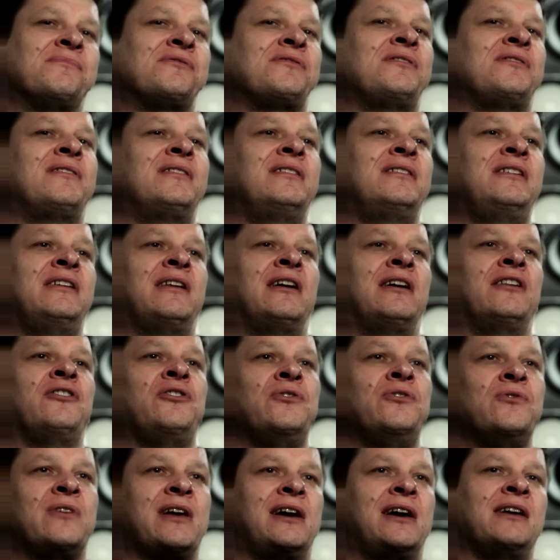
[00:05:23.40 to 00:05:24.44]
that, you know,
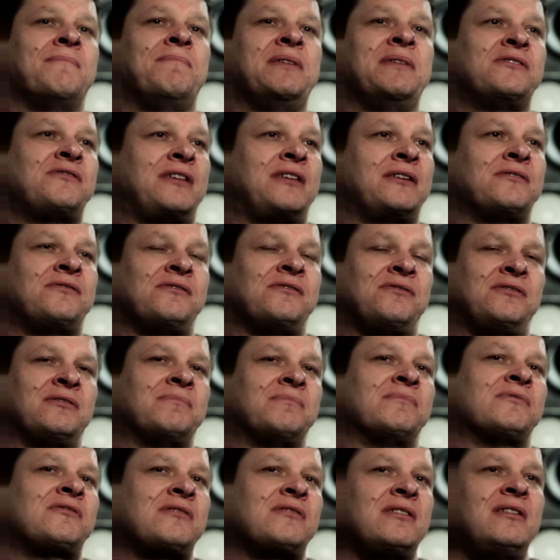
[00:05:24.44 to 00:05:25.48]
the UK big sound
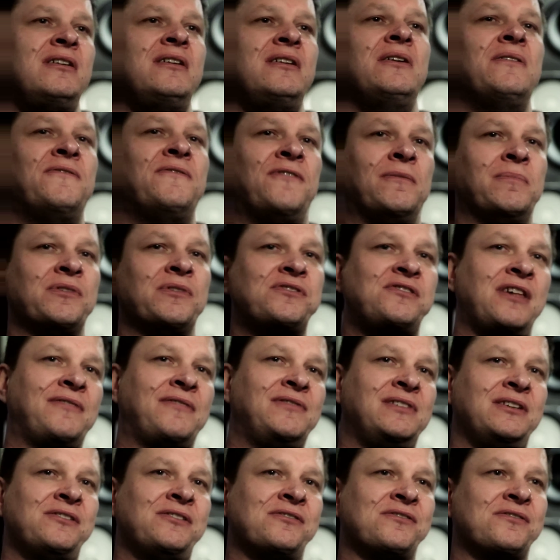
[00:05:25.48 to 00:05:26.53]
systems from the
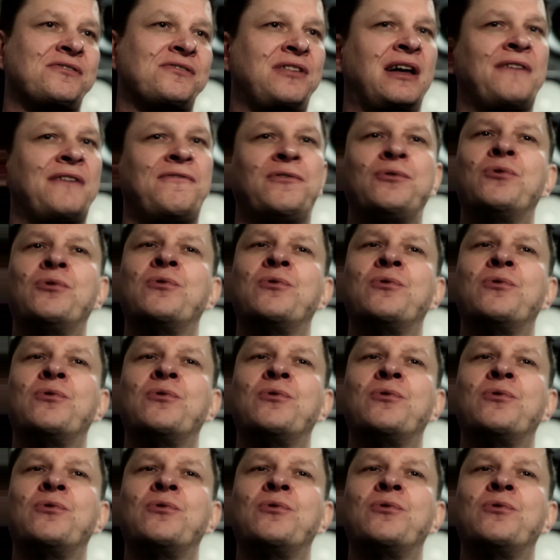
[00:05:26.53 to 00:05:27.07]
70s and stuff had all